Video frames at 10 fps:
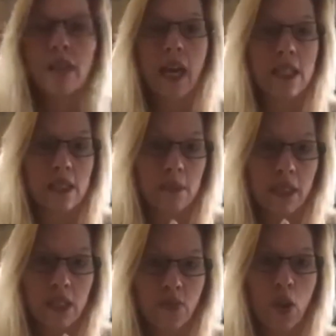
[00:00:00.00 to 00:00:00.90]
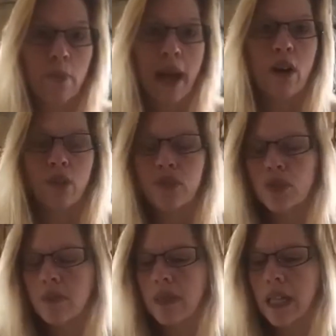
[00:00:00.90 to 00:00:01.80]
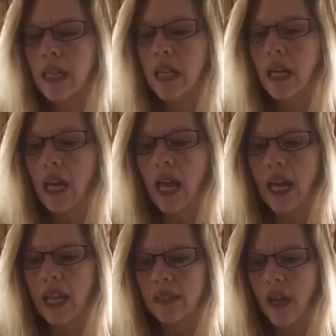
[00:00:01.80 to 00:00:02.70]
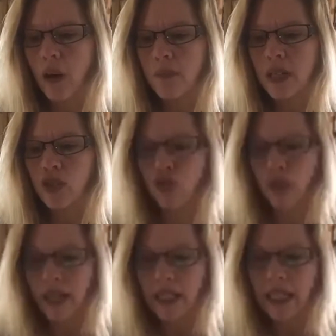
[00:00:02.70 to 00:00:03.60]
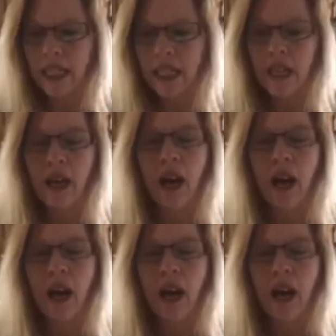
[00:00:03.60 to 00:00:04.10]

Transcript: That is something that's very powerful to me and has helped me greatly.